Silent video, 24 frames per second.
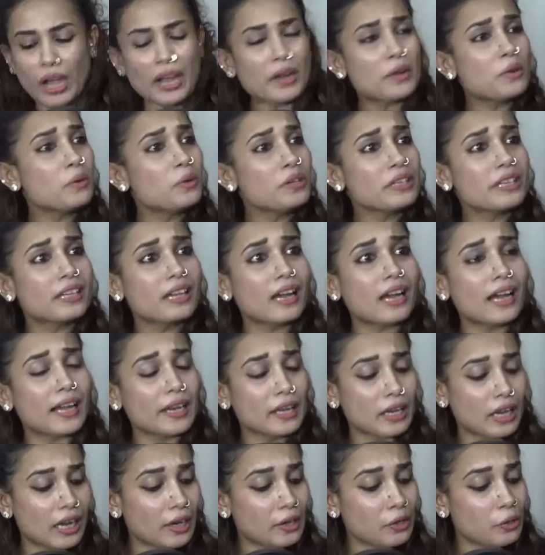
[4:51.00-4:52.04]
lower no, I don't, middle
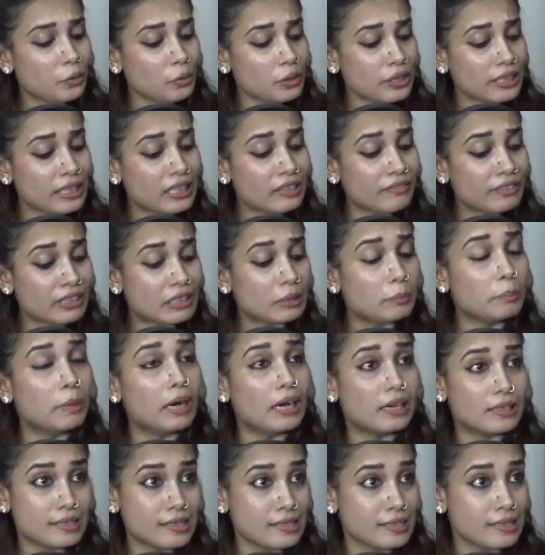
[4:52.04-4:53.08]
class... I, I don't deal with the
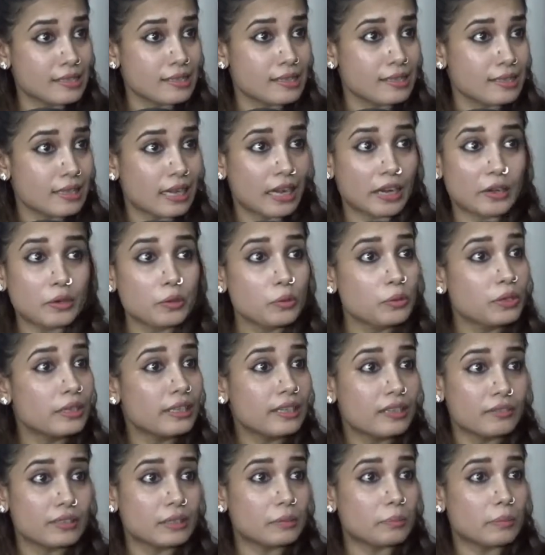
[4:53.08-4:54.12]
mass. Uh-huh. I
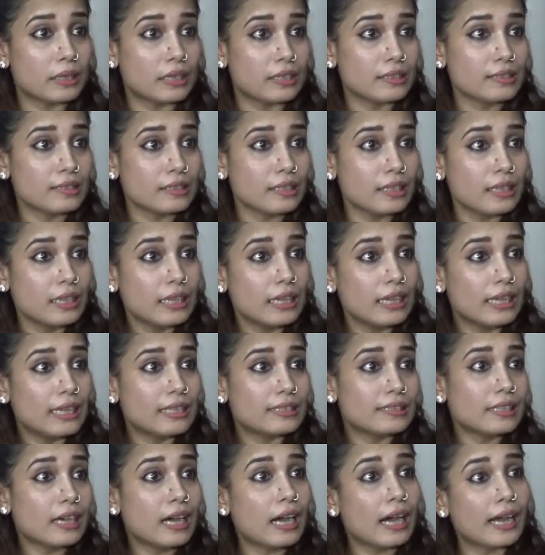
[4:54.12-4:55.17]
don't deal with the mass. No, not
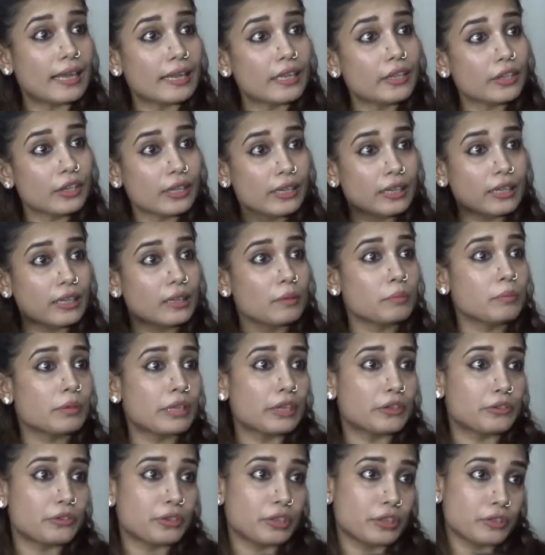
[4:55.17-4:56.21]
really. It's the uh, higher end I'm
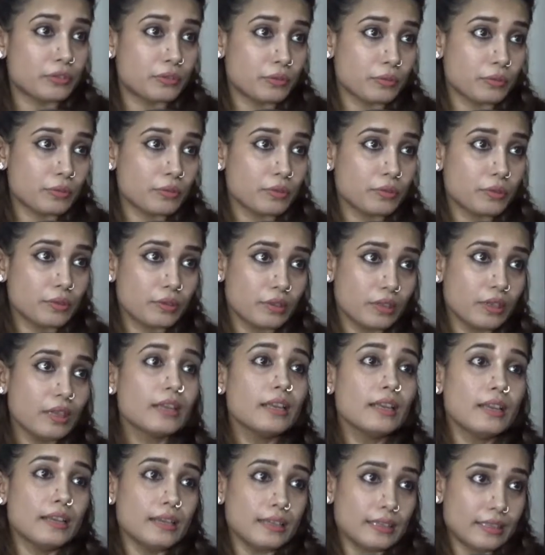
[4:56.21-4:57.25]
uh-huh. catering to.
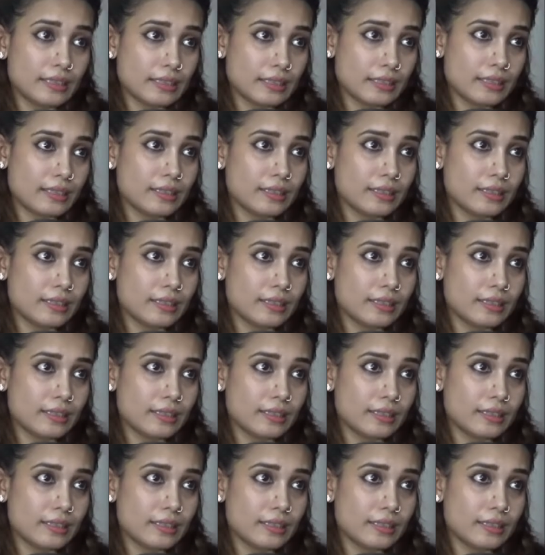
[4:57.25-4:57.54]
Mm-hmm.